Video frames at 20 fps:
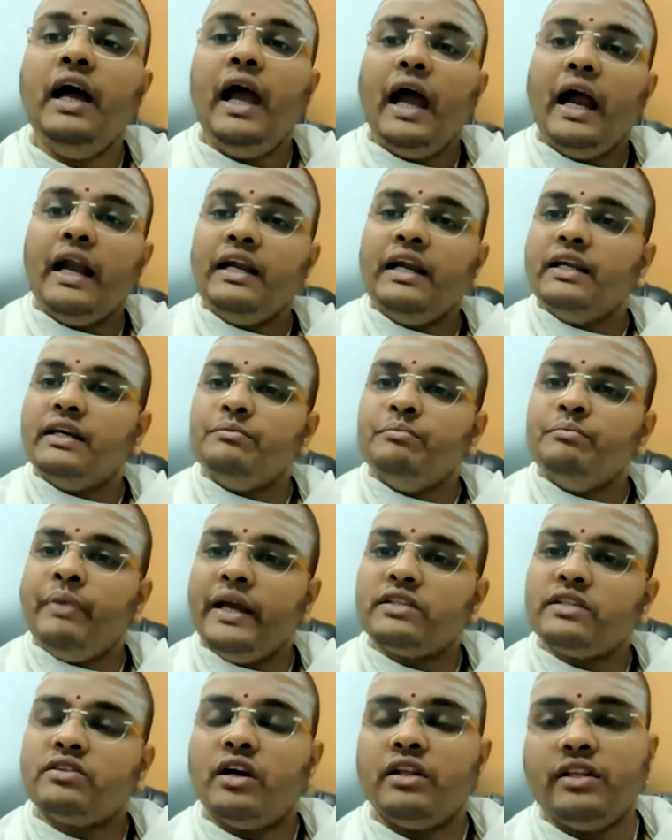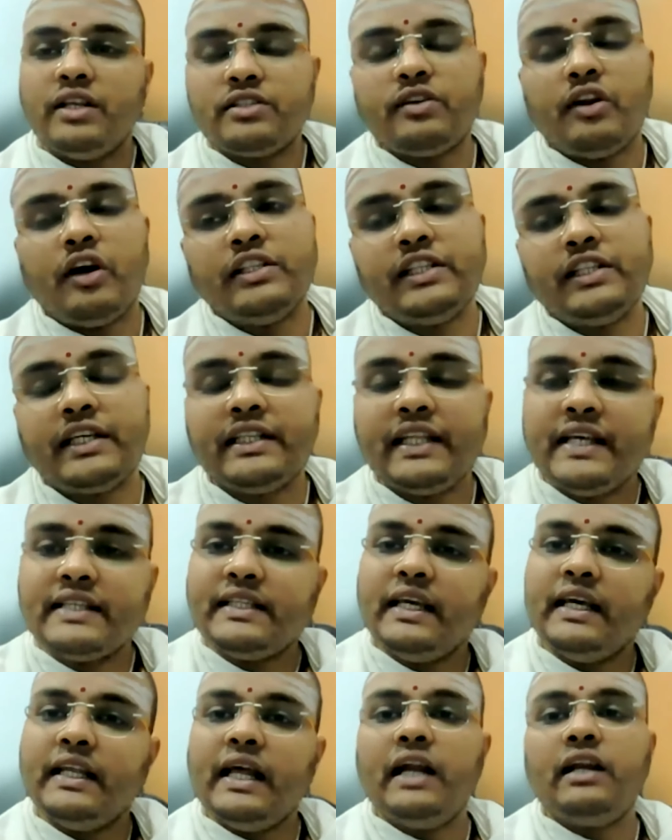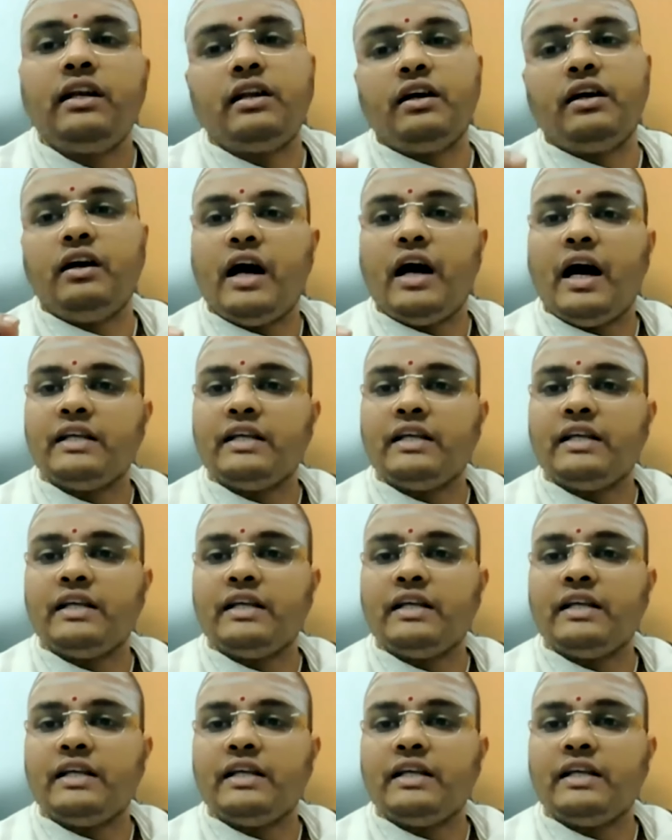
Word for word: And based on this logic, they say that uh,